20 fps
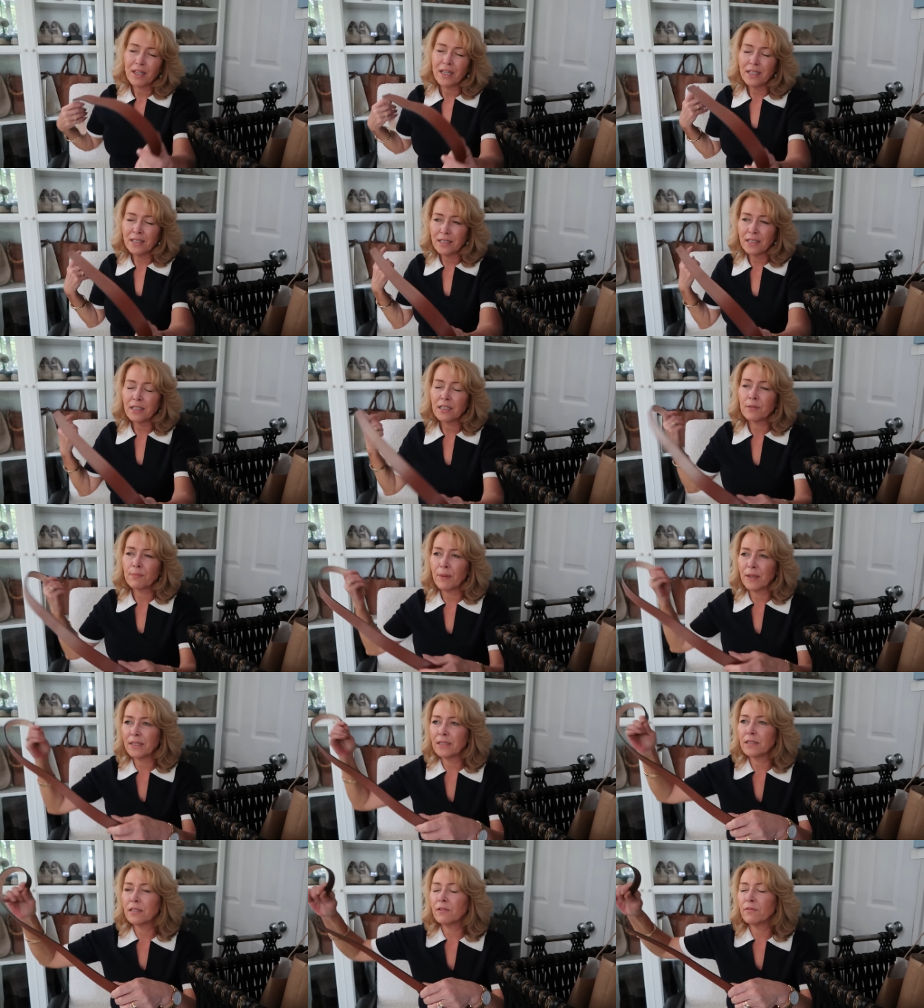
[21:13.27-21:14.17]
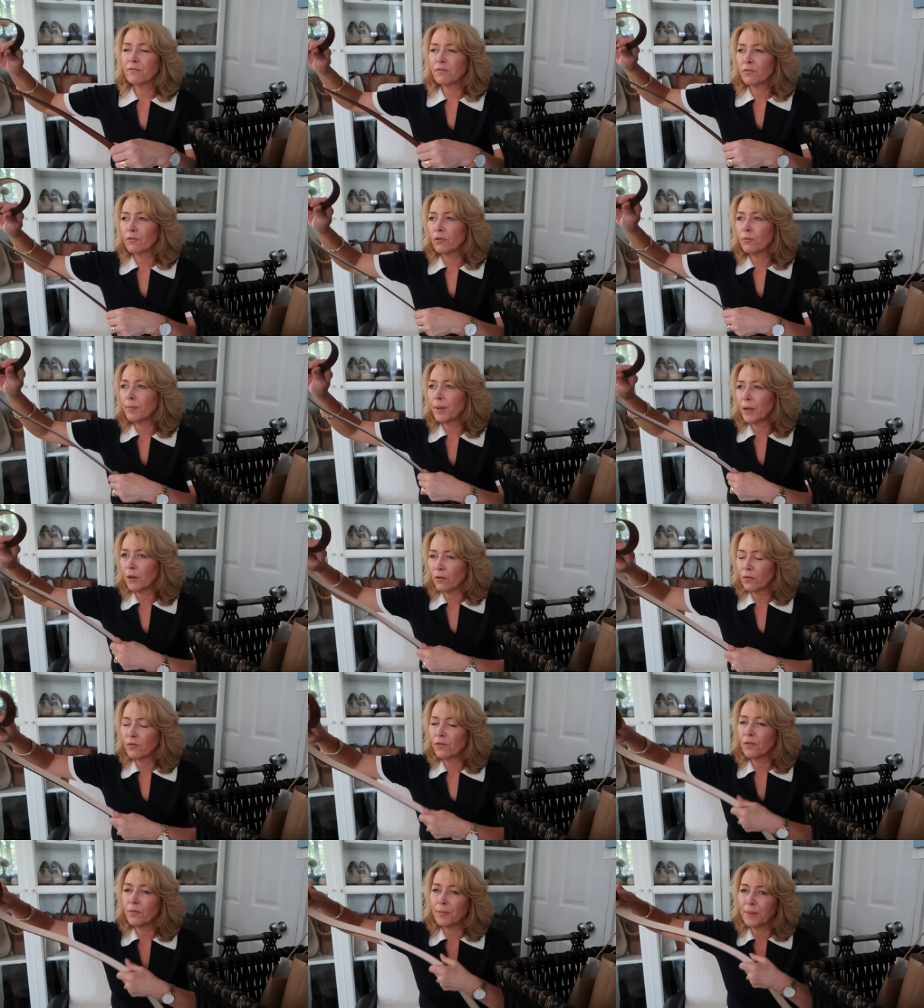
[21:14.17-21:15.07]
It's expensive for a
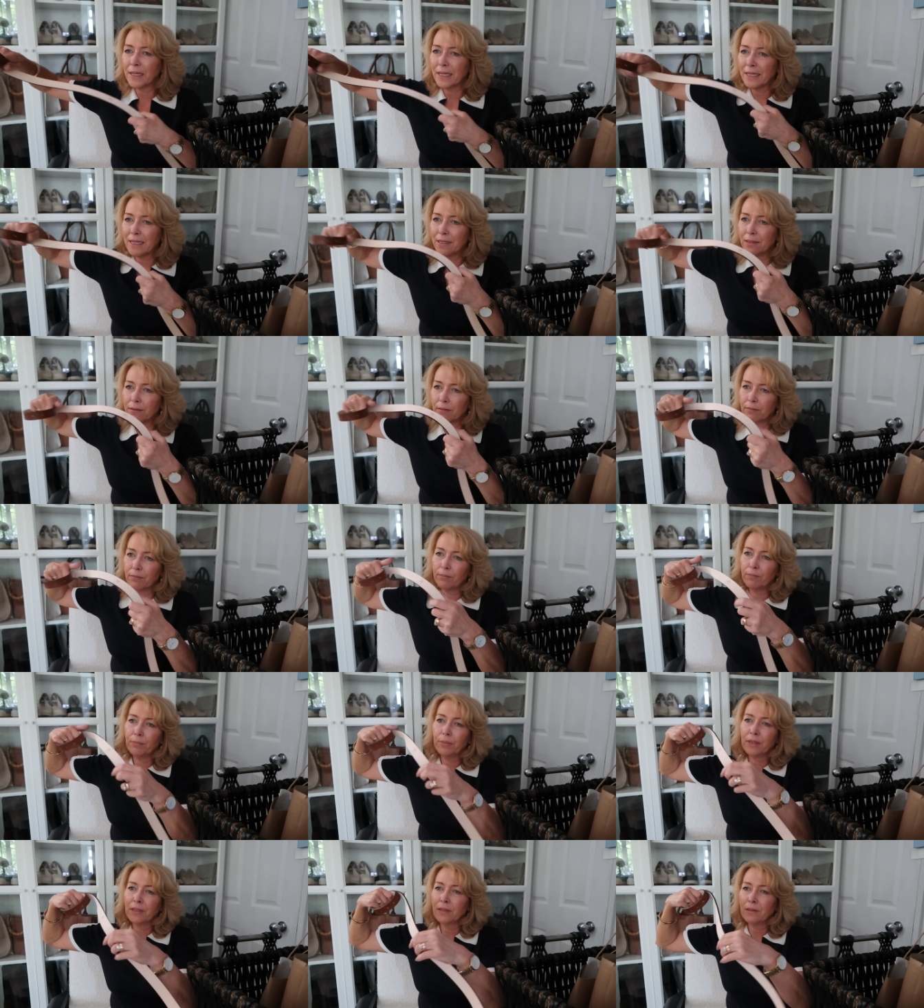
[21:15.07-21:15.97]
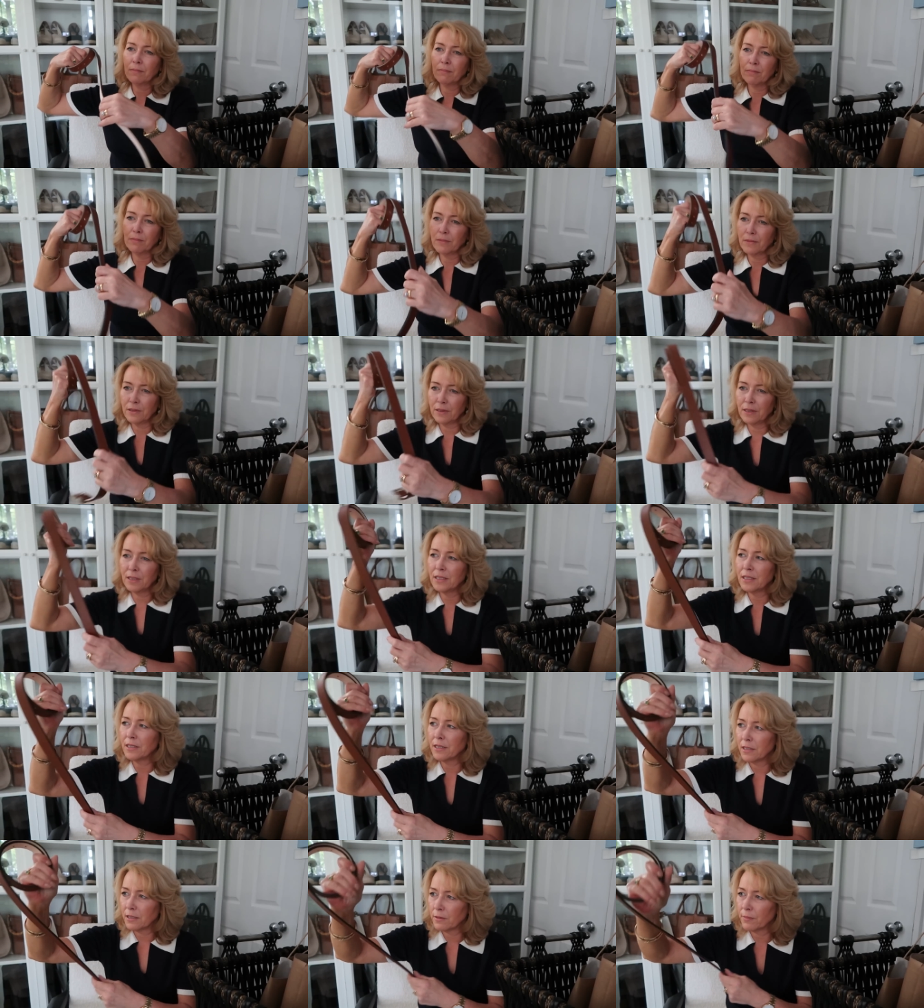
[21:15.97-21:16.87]
belt for me, but
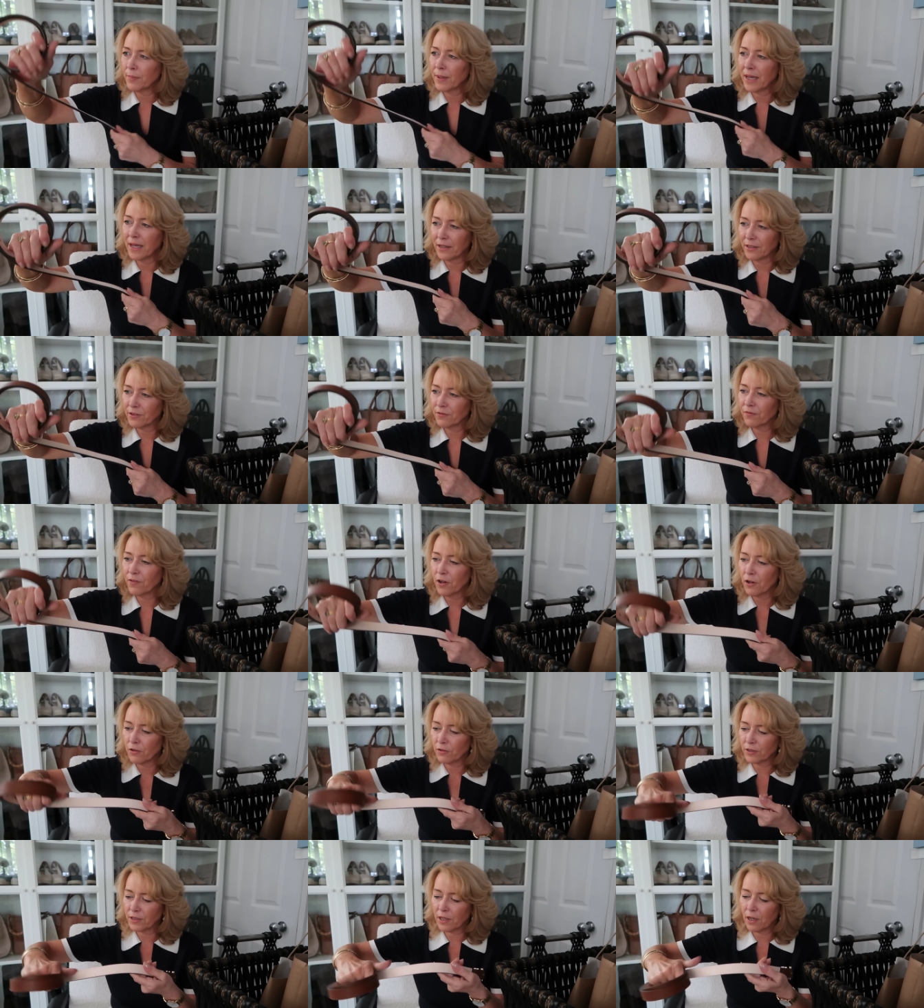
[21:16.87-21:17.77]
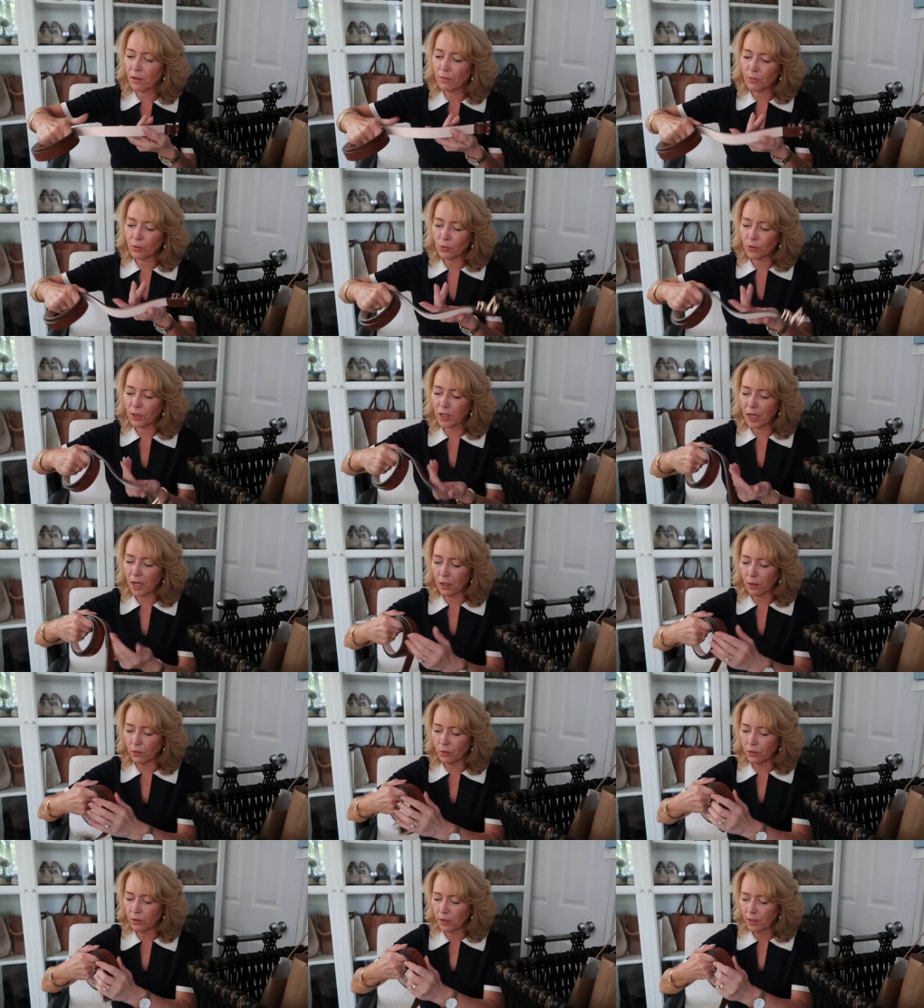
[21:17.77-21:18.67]
this is about as far as I will
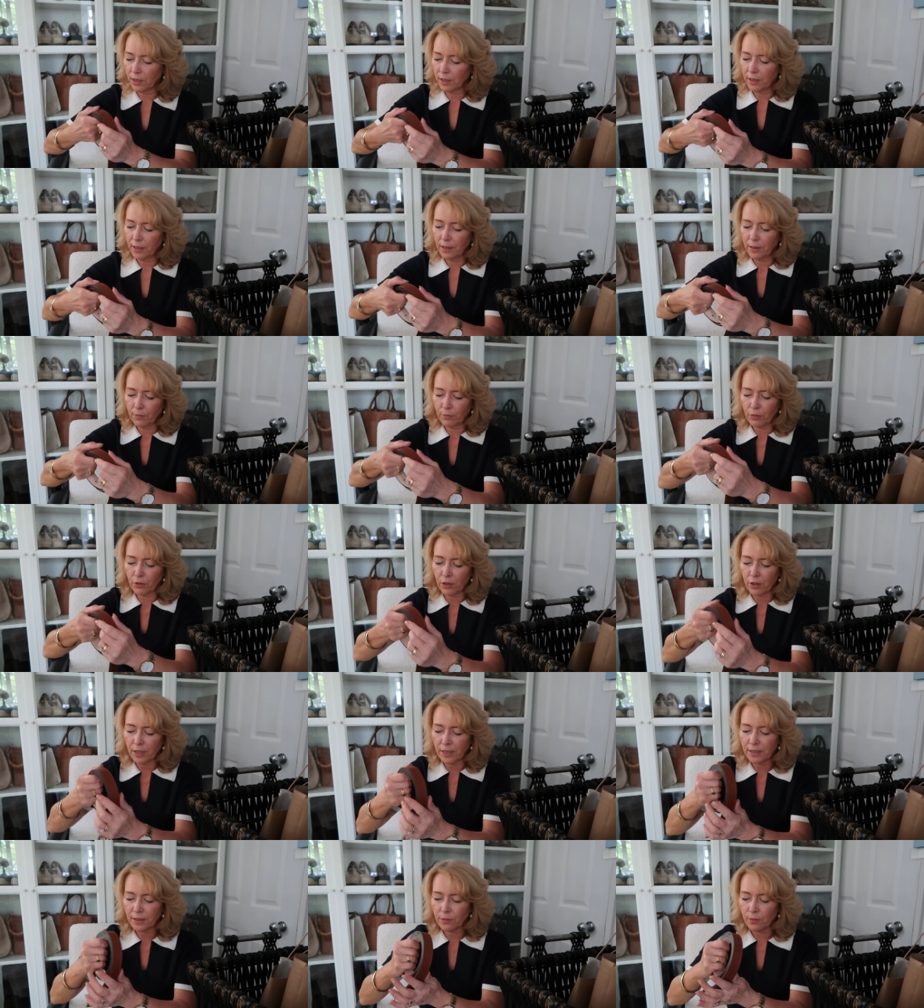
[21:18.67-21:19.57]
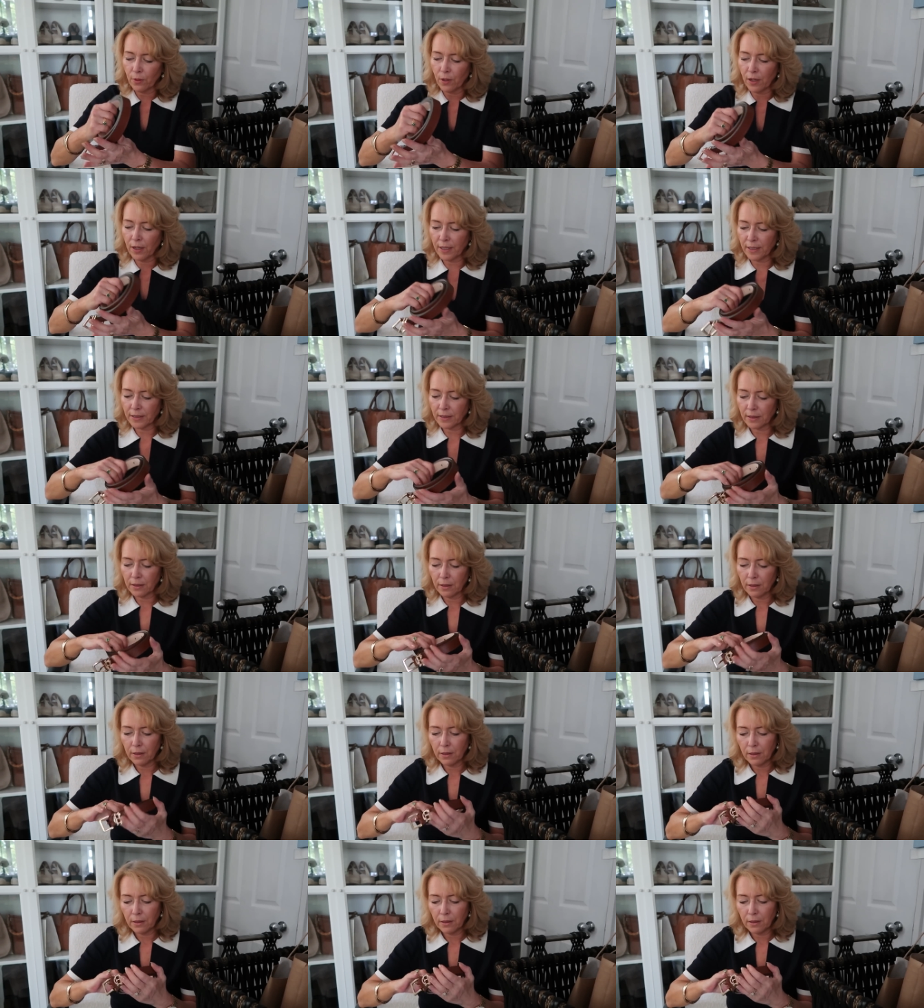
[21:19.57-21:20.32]
go, price-wise.